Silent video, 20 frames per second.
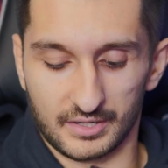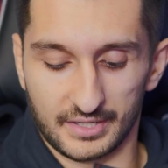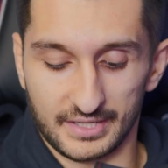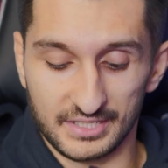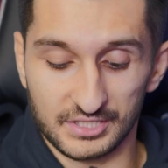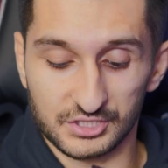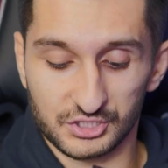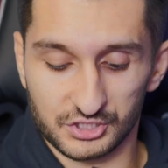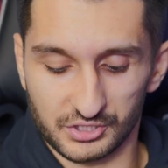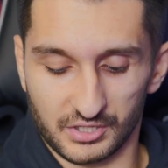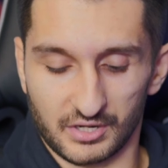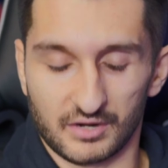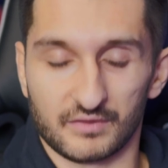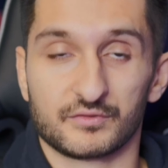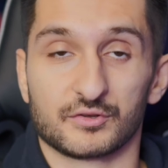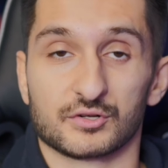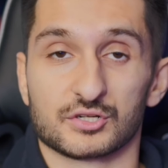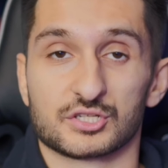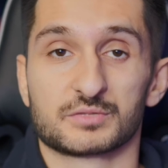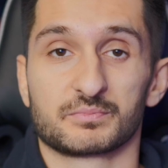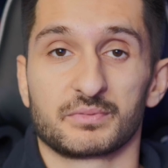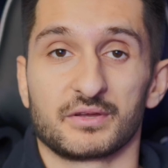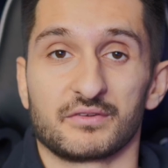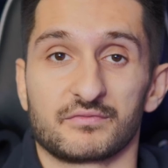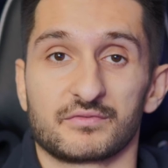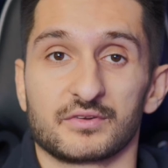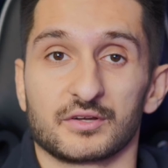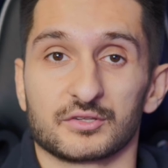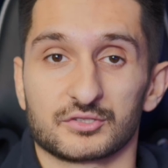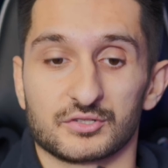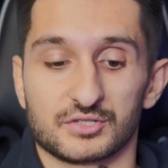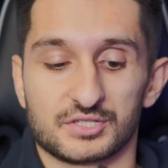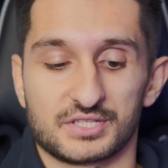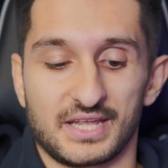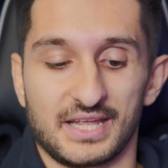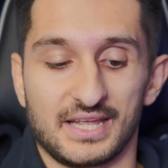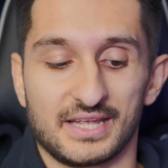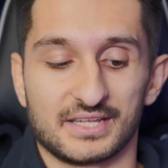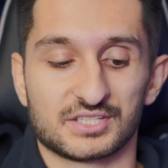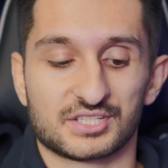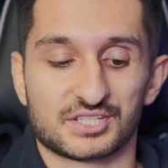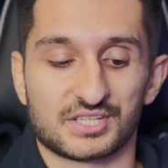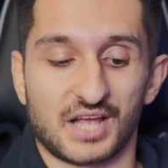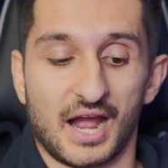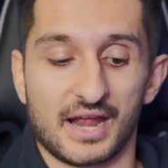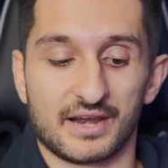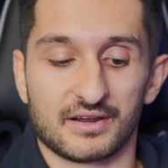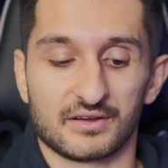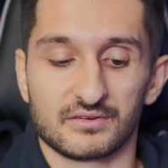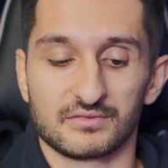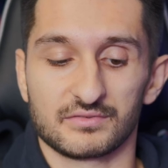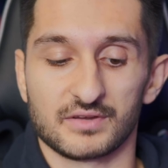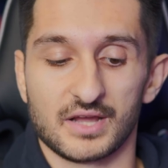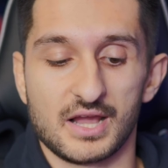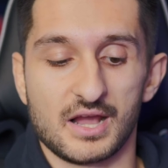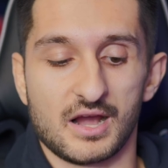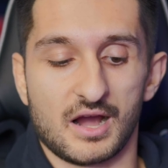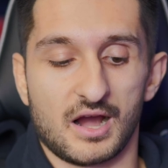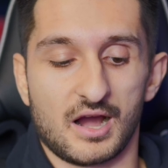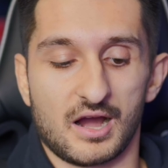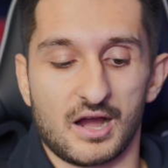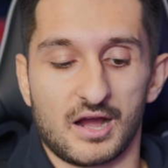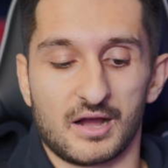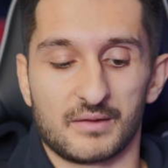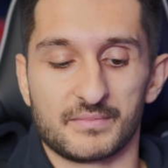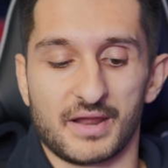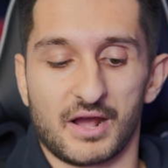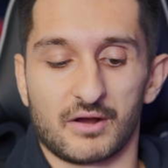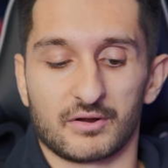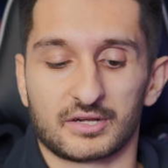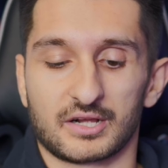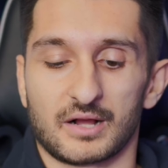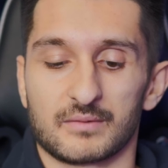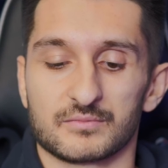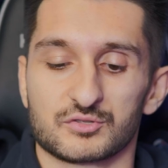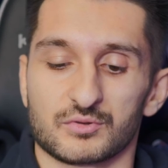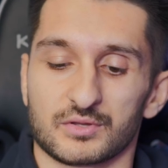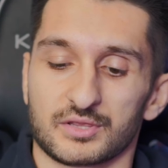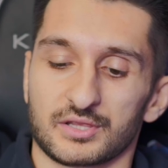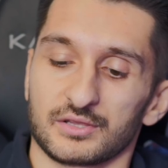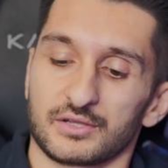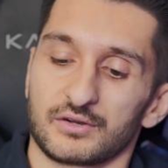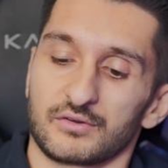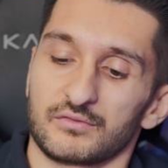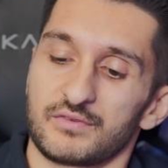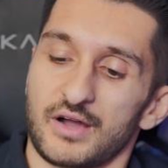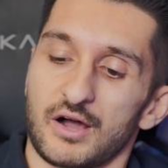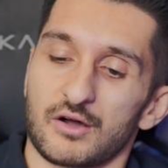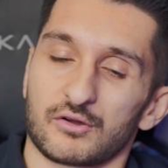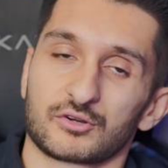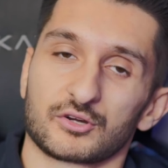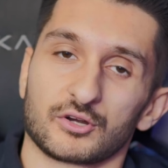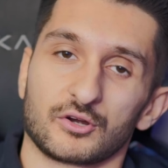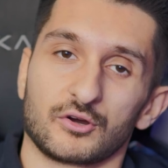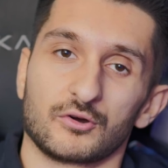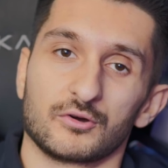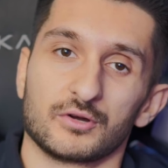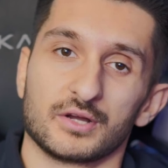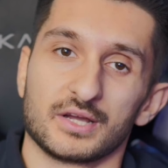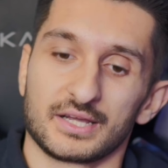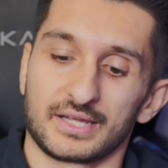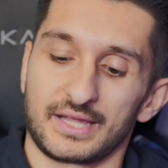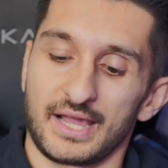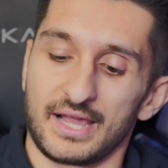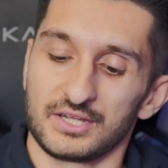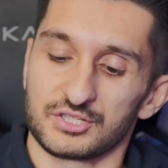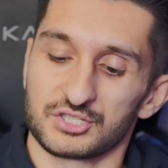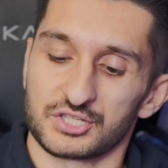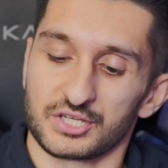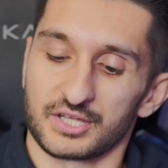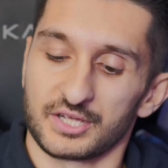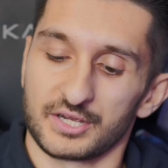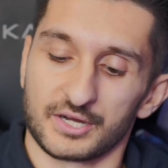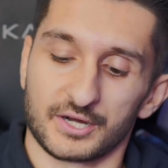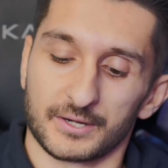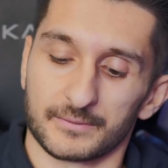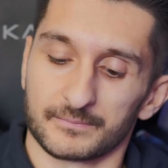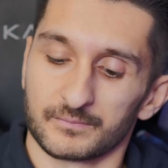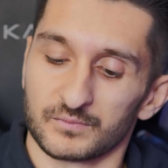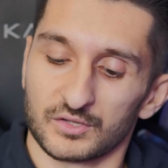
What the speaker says: each of your split filters inside of. Now it comes with a little Velcro casing here,